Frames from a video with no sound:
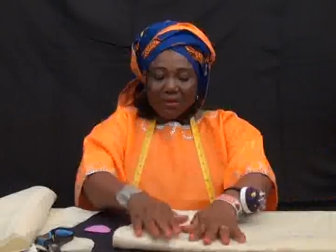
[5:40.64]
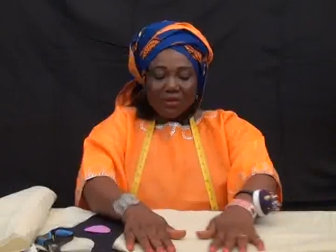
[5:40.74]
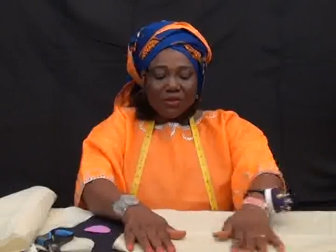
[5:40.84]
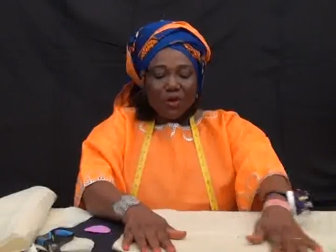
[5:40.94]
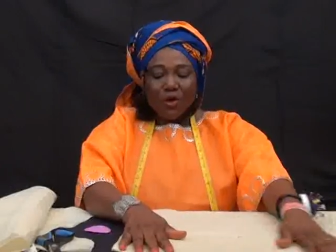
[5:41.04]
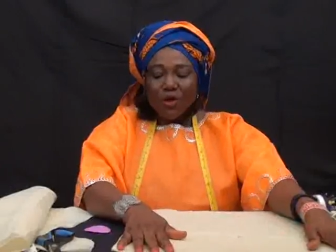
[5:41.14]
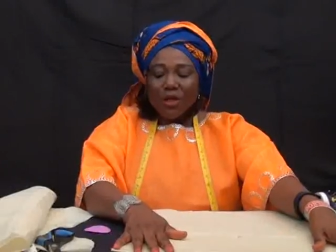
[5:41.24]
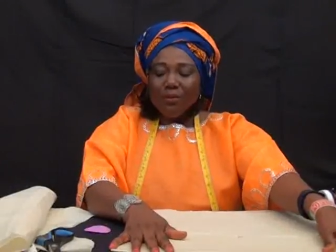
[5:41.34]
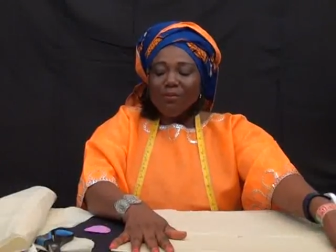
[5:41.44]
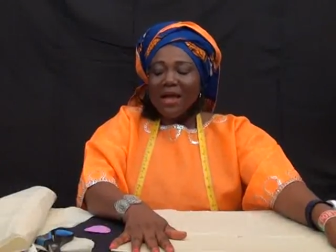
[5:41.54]
So
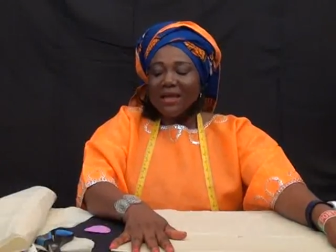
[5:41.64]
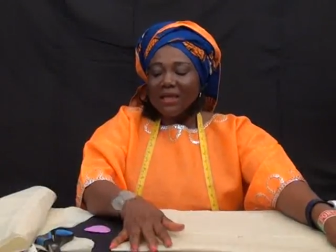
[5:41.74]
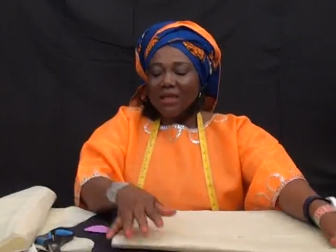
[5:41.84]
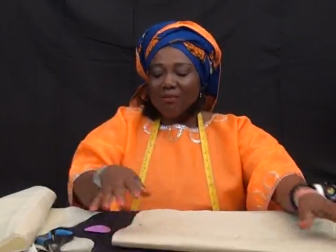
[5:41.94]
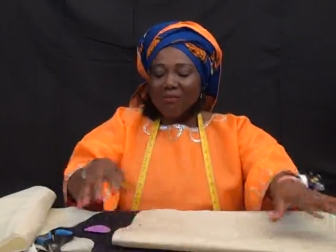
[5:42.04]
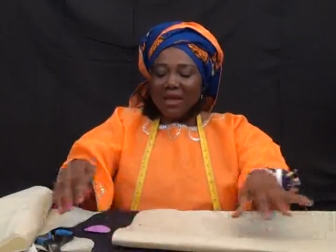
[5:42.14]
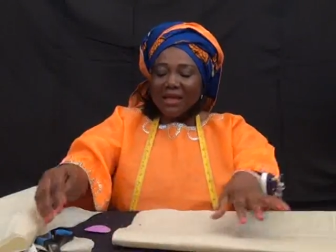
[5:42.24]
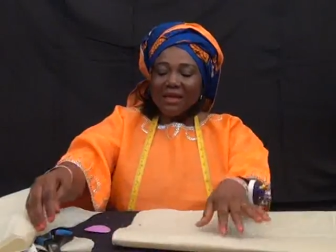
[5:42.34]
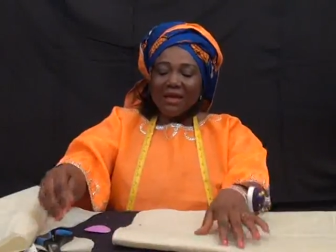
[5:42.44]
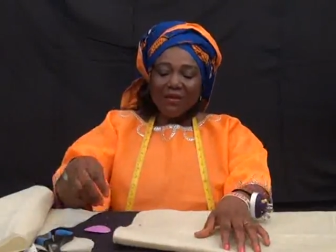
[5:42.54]
in
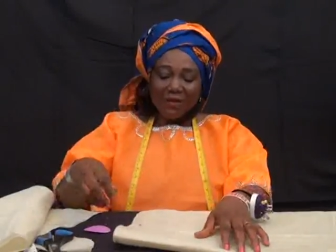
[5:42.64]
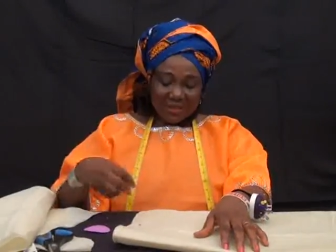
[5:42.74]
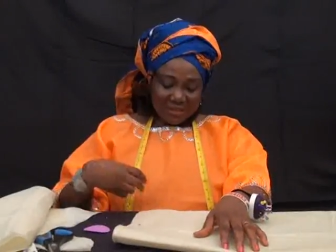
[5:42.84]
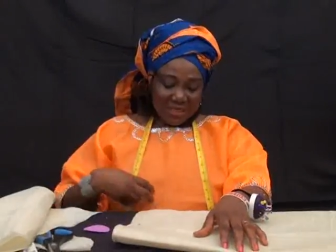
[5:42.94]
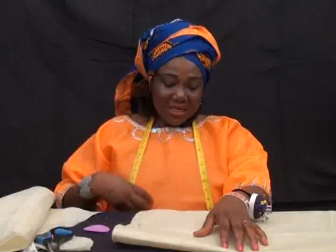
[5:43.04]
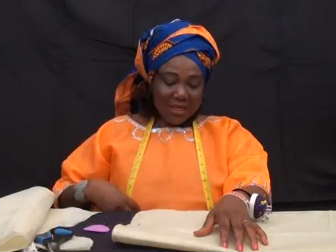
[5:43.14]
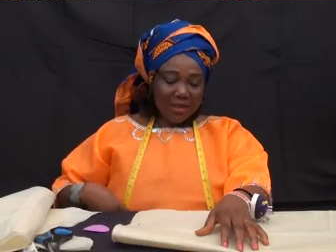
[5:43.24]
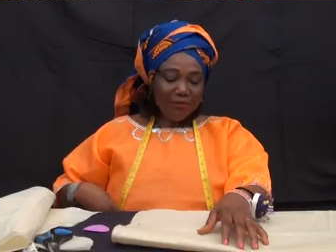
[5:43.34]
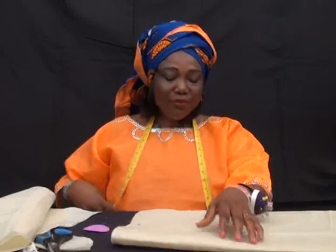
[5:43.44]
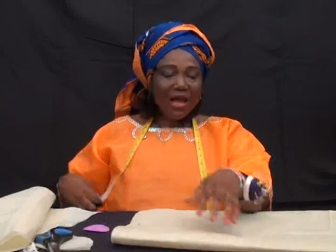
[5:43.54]
marking out the
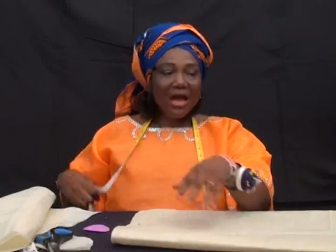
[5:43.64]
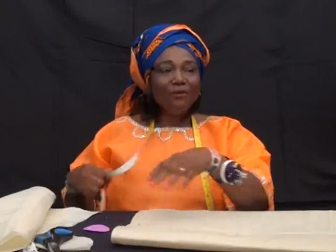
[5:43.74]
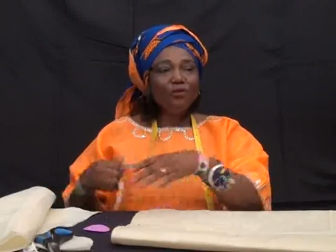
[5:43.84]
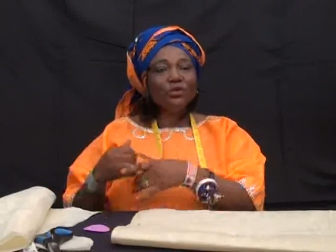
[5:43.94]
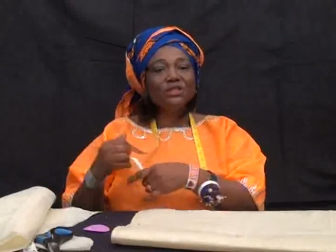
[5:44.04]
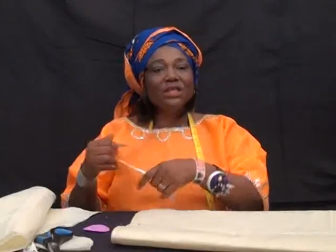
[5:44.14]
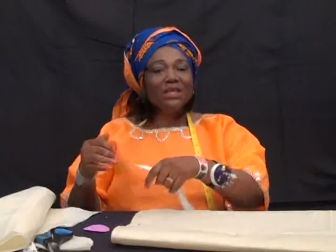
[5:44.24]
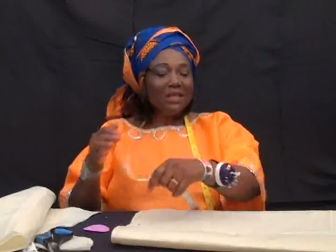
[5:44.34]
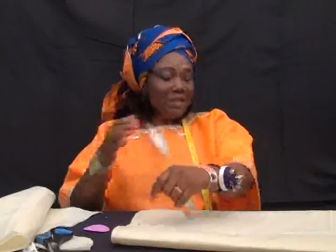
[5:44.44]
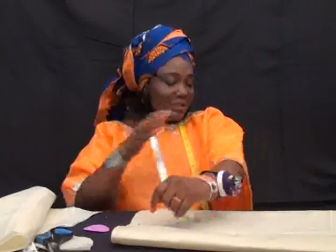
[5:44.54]
sleeve, I have to
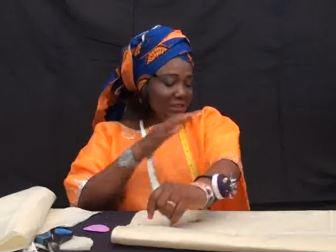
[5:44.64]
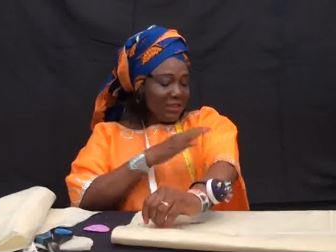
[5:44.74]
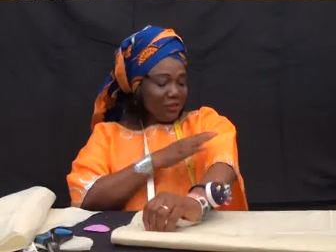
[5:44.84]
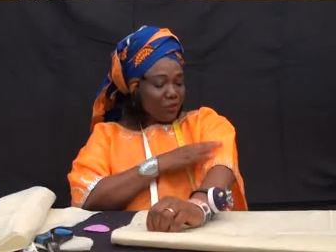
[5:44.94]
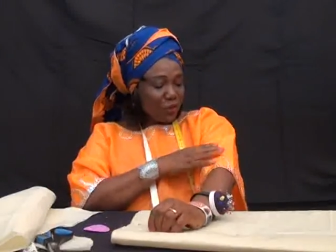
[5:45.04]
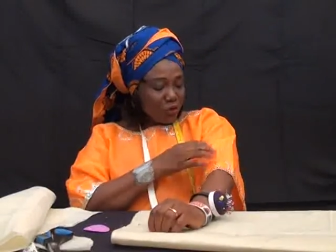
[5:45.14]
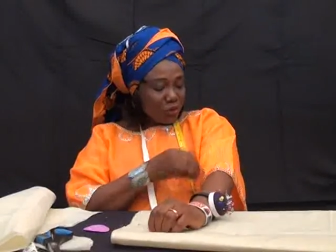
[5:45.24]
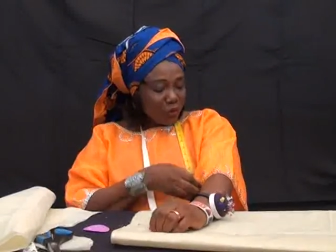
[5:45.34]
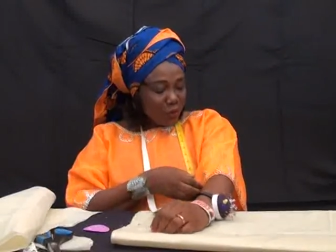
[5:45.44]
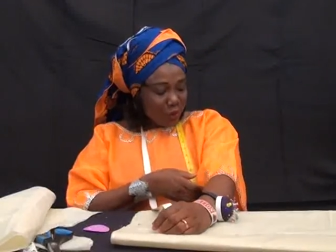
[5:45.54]
think, is it a short
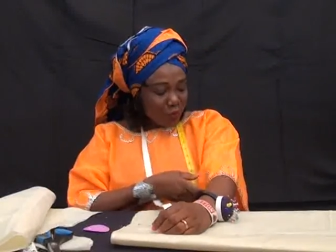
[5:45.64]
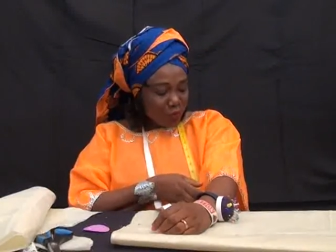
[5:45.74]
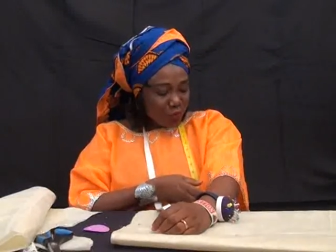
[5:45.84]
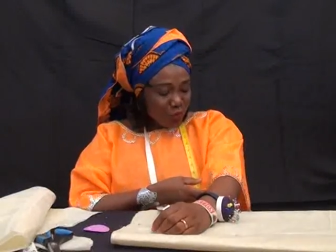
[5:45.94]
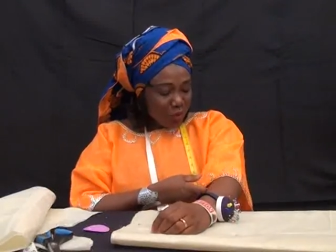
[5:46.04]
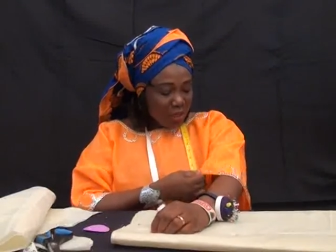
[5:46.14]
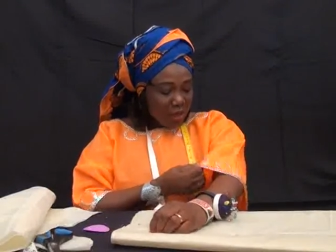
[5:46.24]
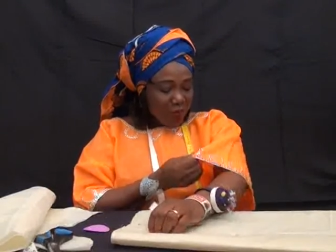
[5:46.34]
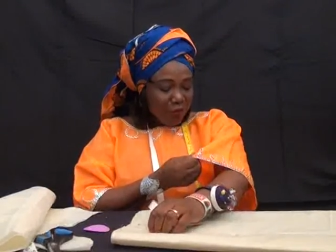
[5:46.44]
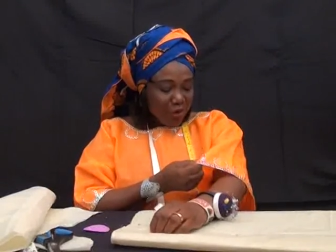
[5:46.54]
oleku?
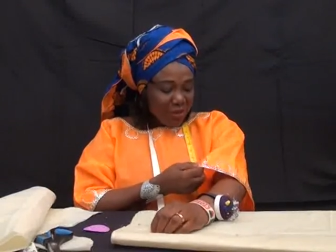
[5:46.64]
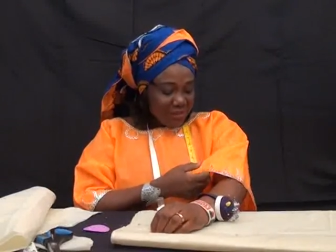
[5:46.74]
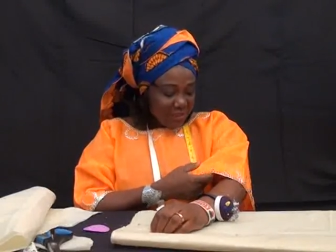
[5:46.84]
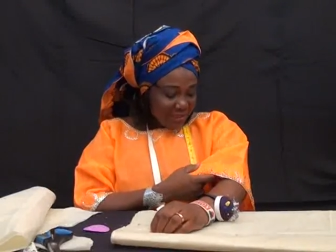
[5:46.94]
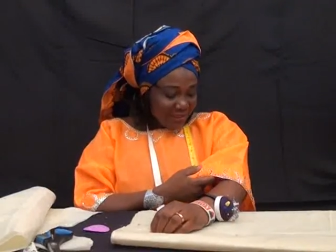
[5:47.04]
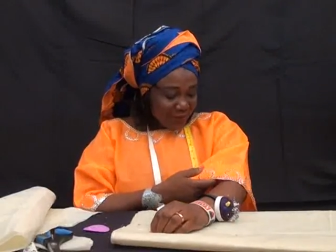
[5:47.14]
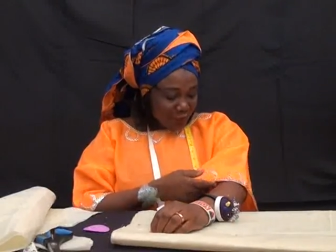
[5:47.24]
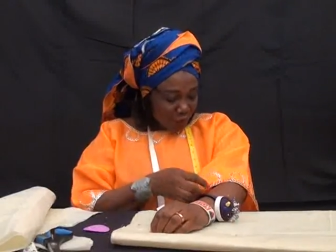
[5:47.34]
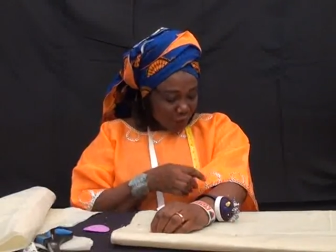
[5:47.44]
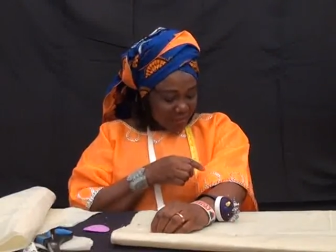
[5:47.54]
For instance, this
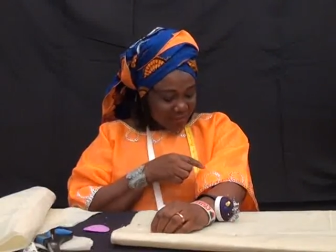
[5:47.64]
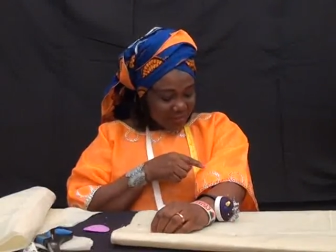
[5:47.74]
one, you can